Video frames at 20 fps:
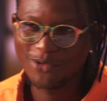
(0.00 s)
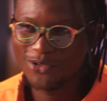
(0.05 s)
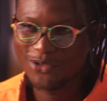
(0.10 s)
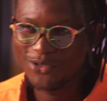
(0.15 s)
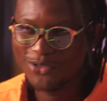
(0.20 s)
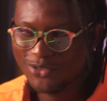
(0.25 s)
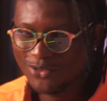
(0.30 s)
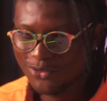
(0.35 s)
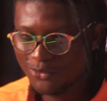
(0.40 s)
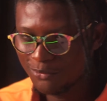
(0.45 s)

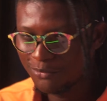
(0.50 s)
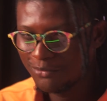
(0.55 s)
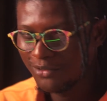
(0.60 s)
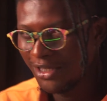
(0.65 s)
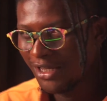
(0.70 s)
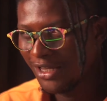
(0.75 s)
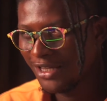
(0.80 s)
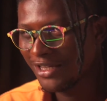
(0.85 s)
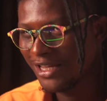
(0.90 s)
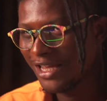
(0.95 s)
YouTube.
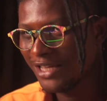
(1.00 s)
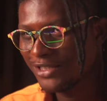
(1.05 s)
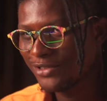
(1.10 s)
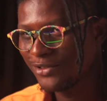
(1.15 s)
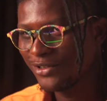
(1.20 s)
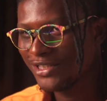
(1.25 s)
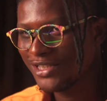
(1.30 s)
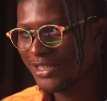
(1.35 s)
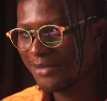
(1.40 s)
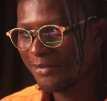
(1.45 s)
Yeah, you guys
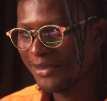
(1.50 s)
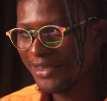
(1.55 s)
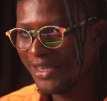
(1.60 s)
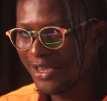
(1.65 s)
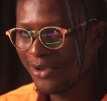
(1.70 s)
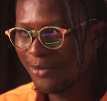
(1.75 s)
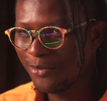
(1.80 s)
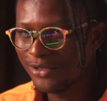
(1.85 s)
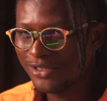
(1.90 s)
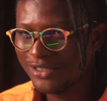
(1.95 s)
only see me
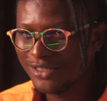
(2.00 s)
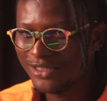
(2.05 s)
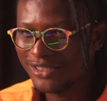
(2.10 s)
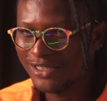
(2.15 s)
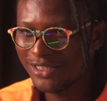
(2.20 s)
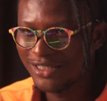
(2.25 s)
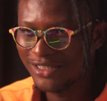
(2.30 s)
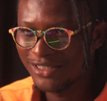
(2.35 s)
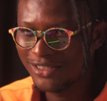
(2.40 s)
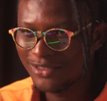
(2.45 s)
here once
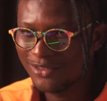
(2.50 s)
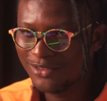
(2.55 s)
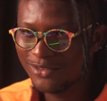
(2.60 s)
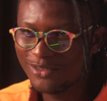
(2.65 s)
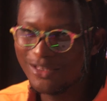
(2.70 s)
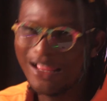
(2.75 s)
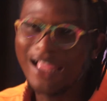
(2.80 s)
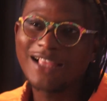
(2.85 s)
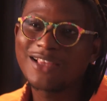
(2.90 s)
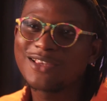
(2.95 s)
in
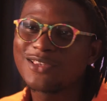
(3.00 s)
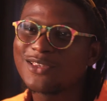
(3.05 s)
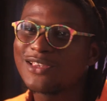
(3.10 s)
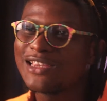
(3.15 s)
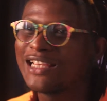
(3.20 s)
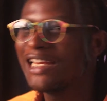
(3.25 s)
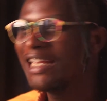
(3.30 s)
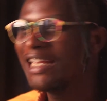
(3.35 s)
like 3